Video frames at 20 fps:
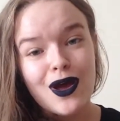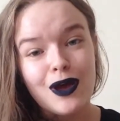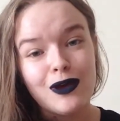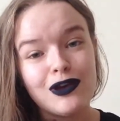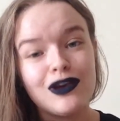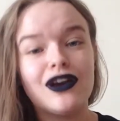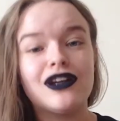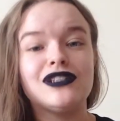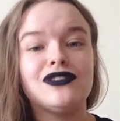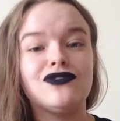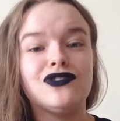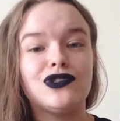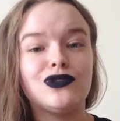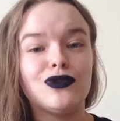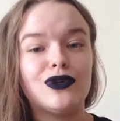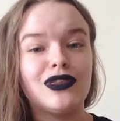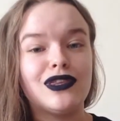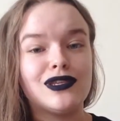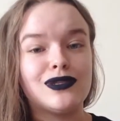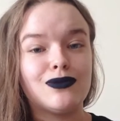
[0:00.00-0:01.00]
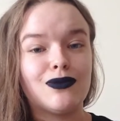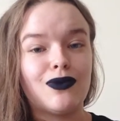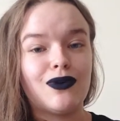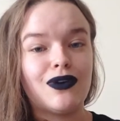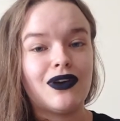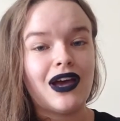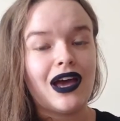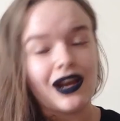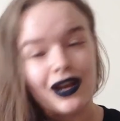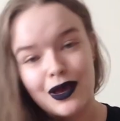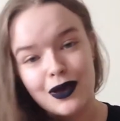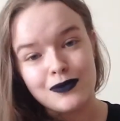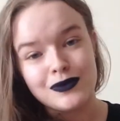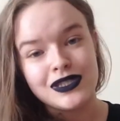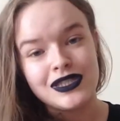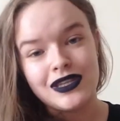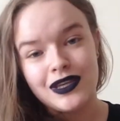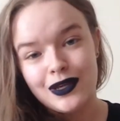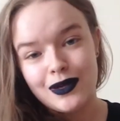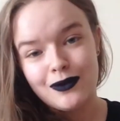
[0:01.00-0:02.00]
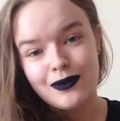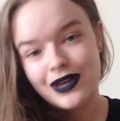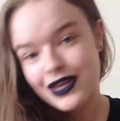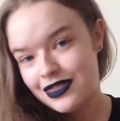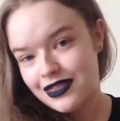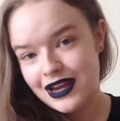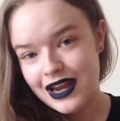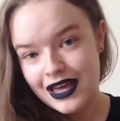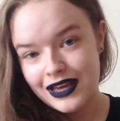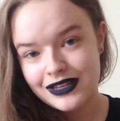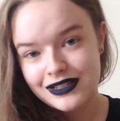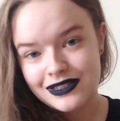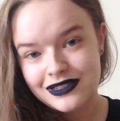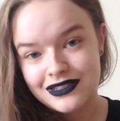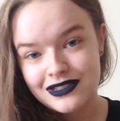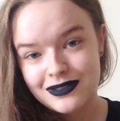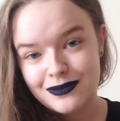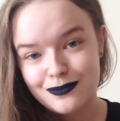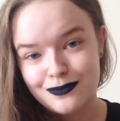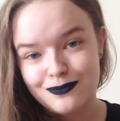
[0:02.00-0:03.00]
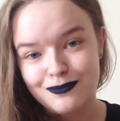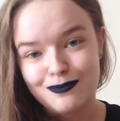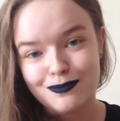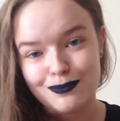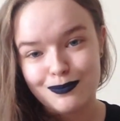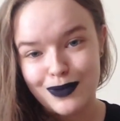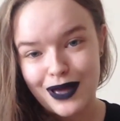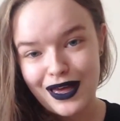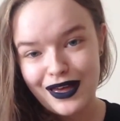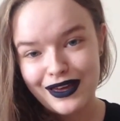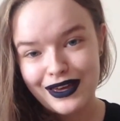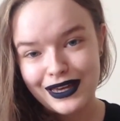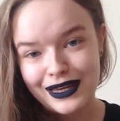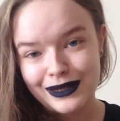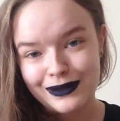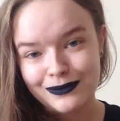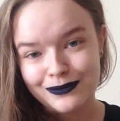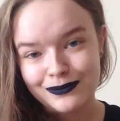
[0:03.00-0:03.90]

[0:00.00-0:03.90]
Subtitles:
Hope you guys enjoyed this one, and I hope to see you in the next. Bye.